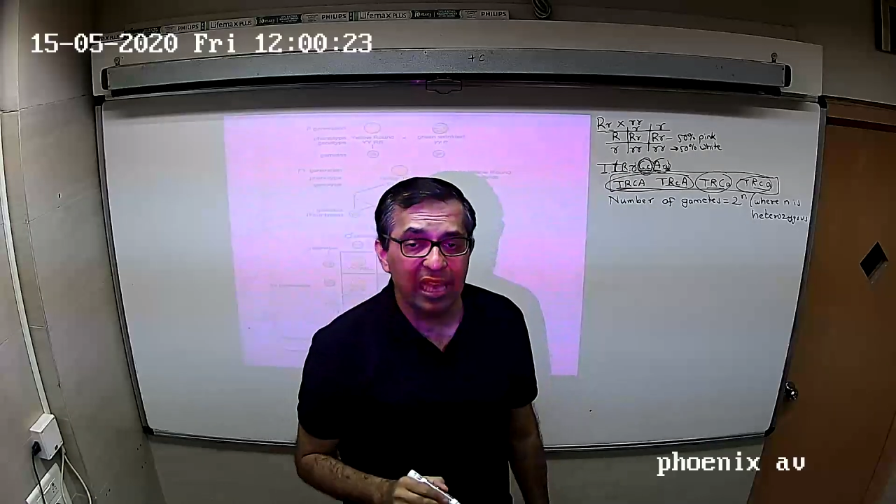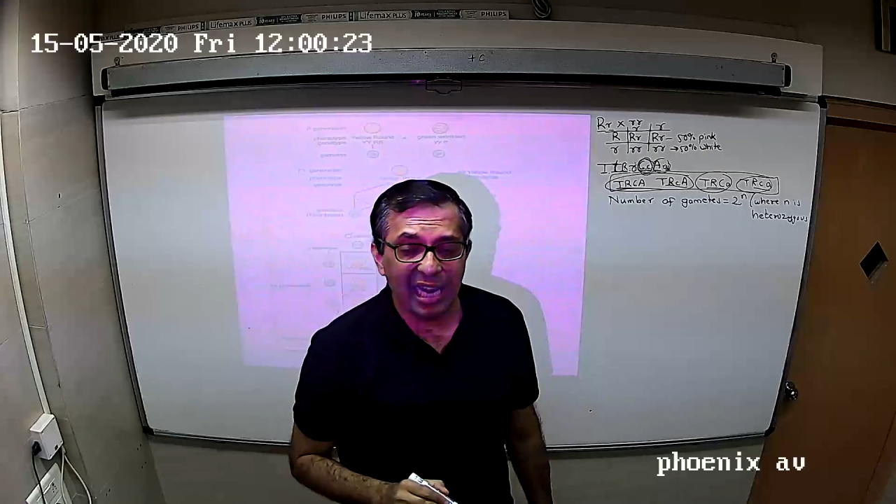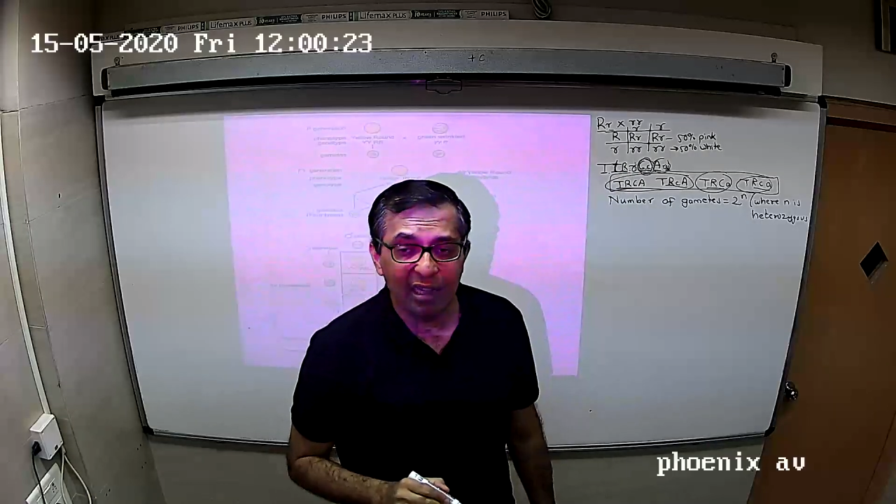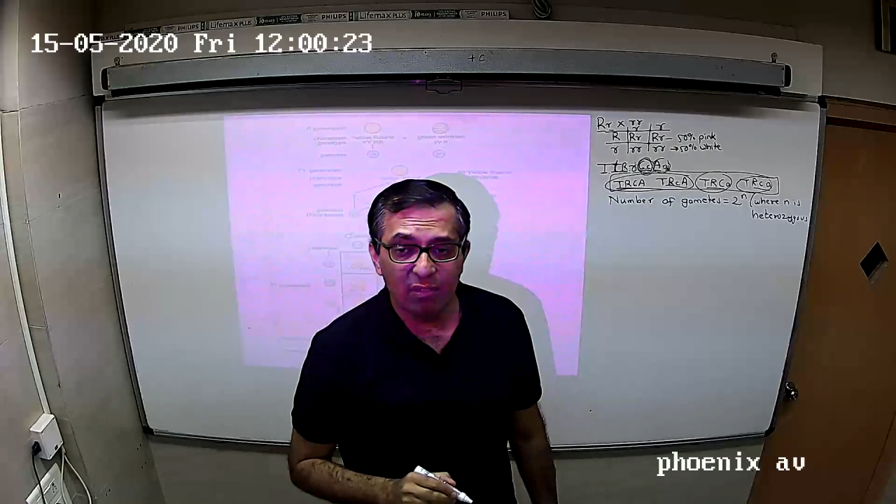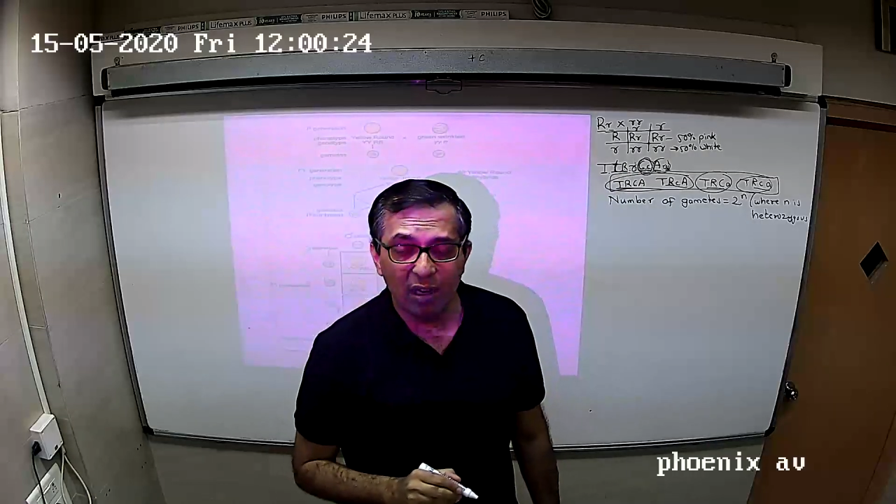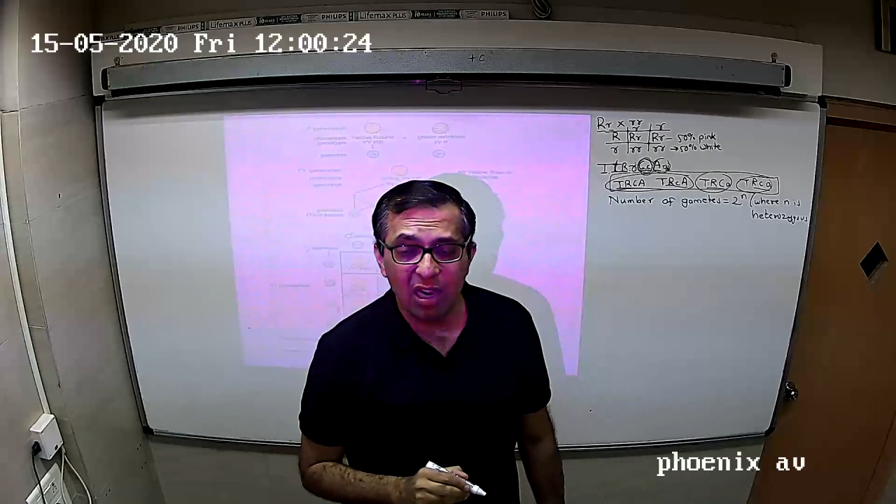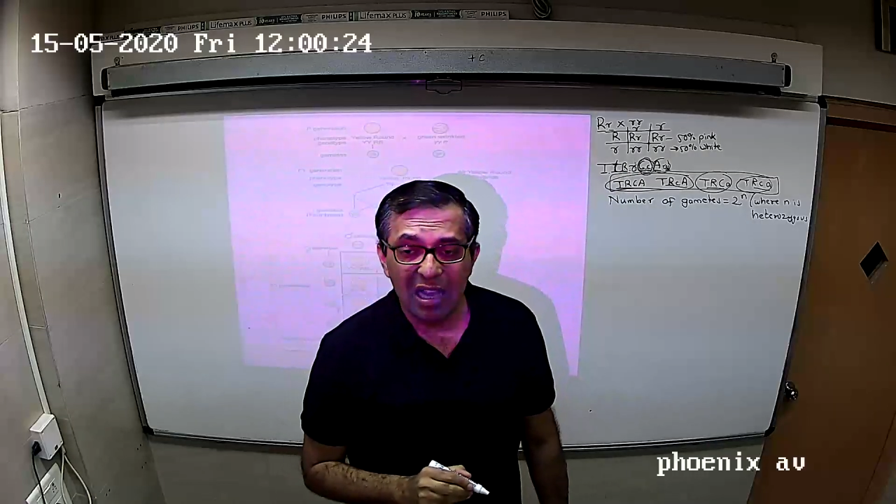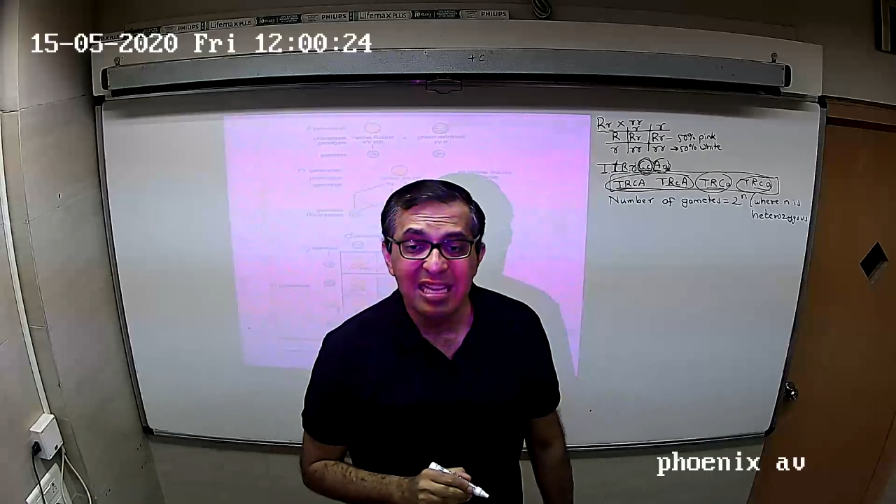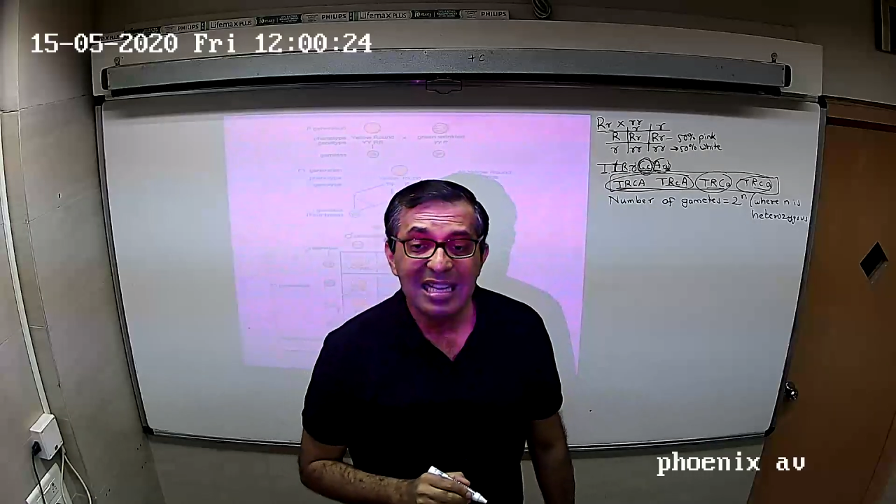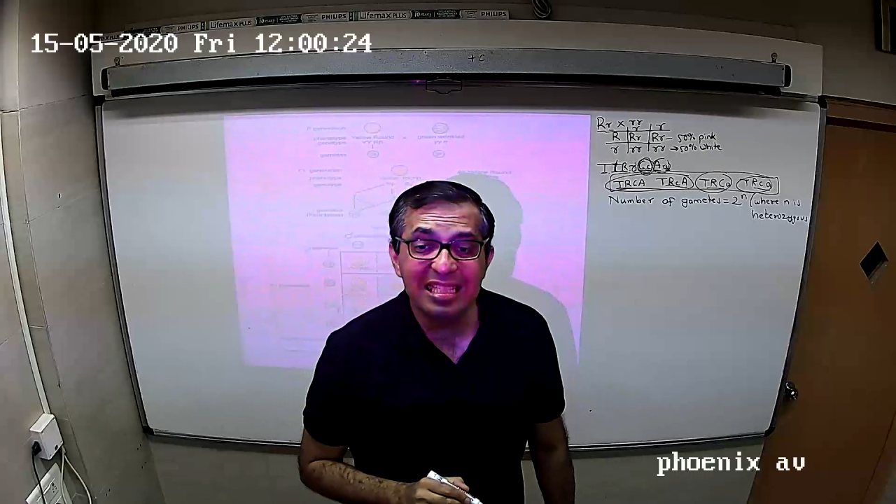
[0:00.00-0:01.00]
In other words,
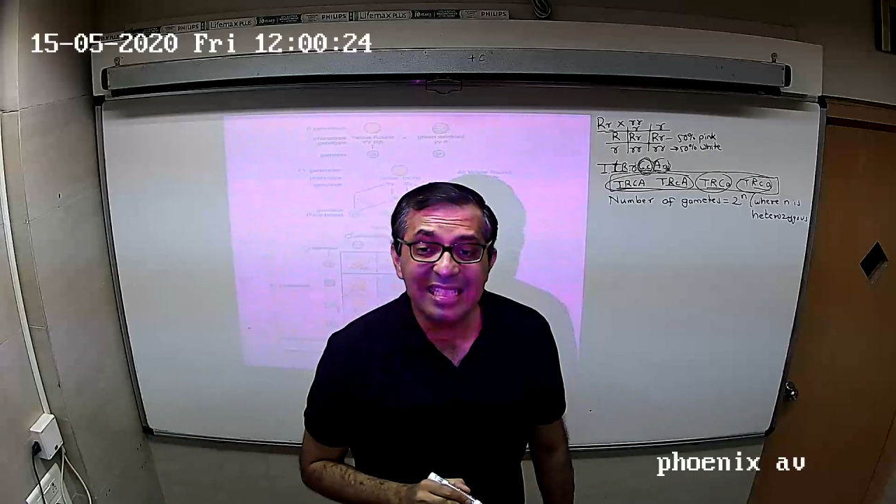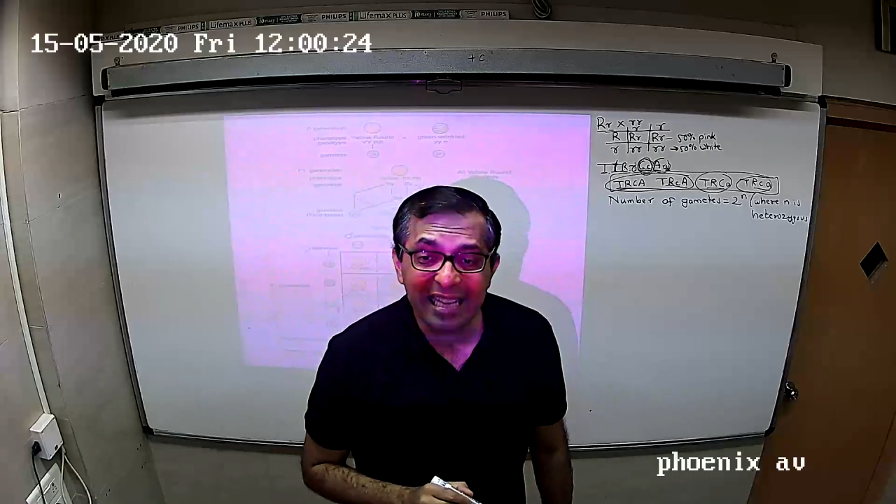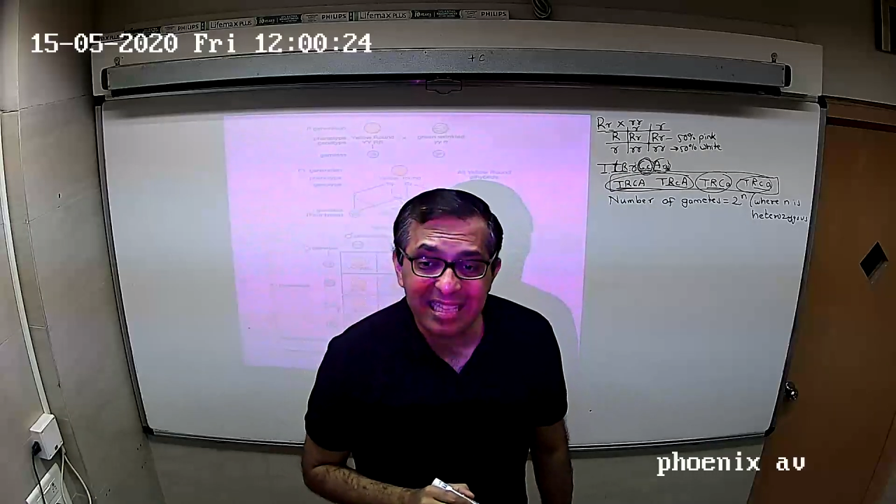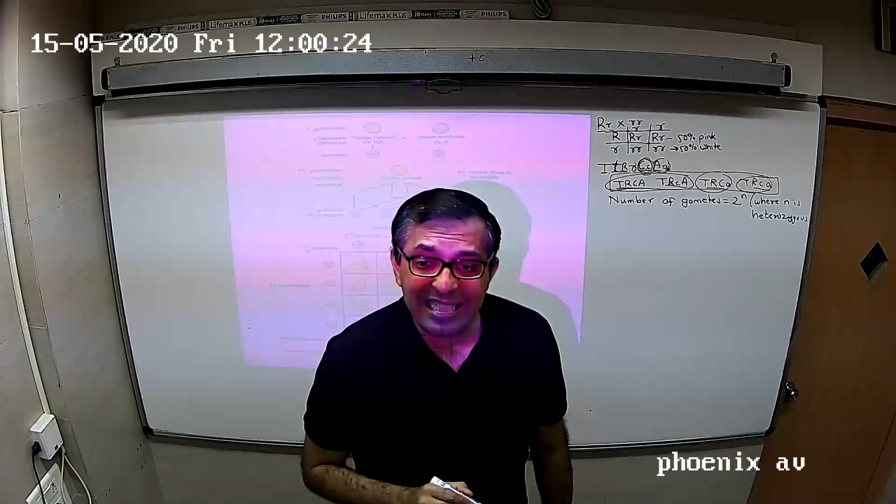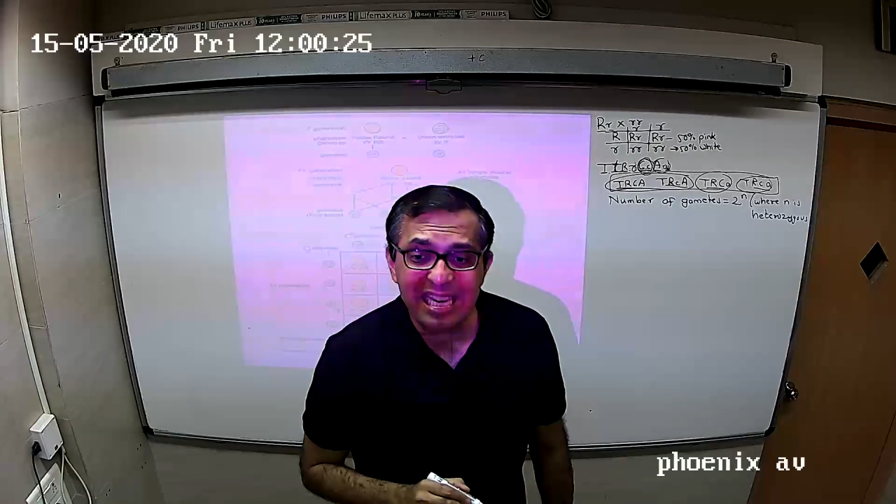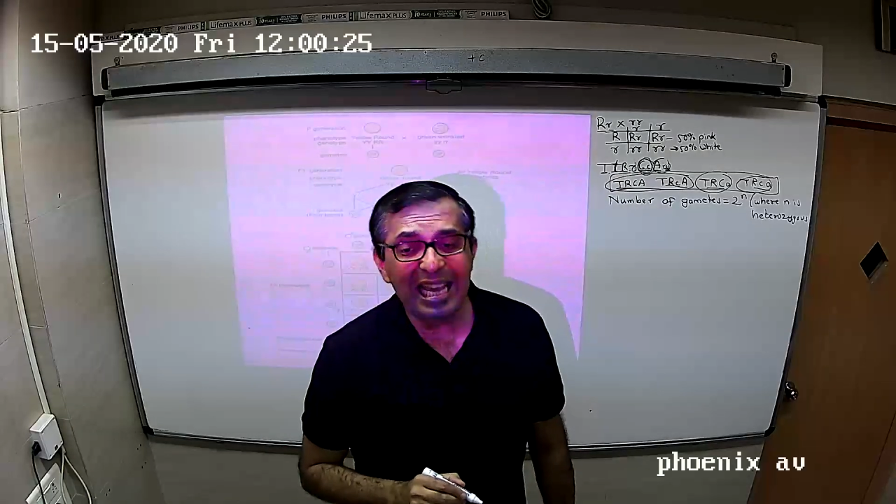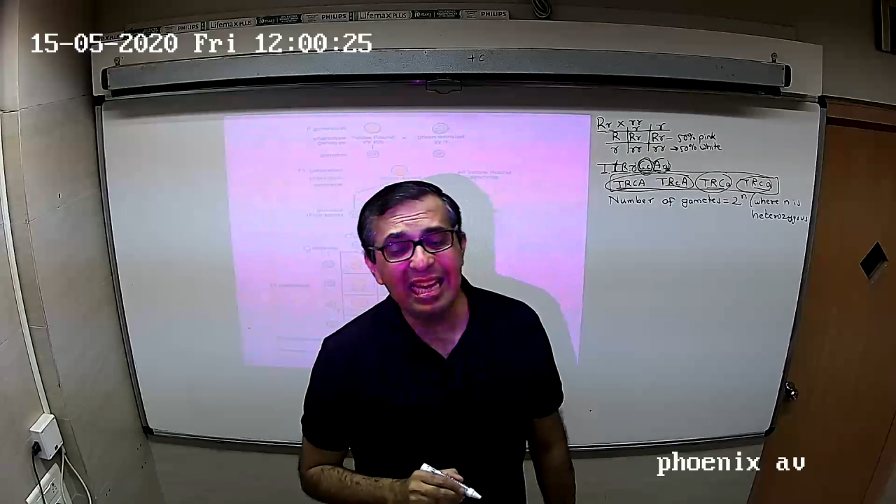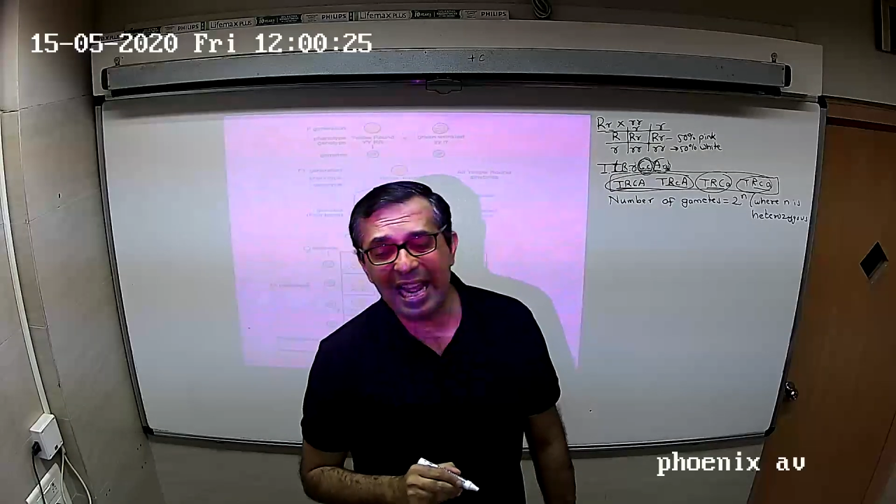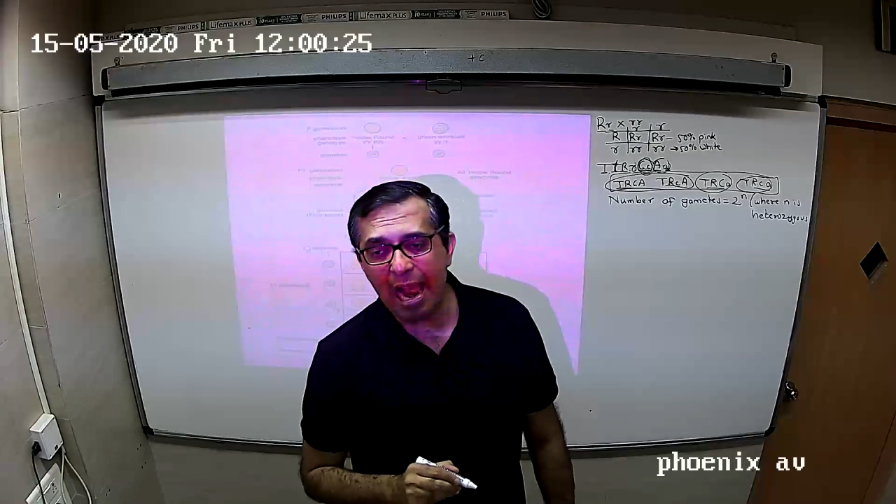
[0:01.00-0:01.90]
16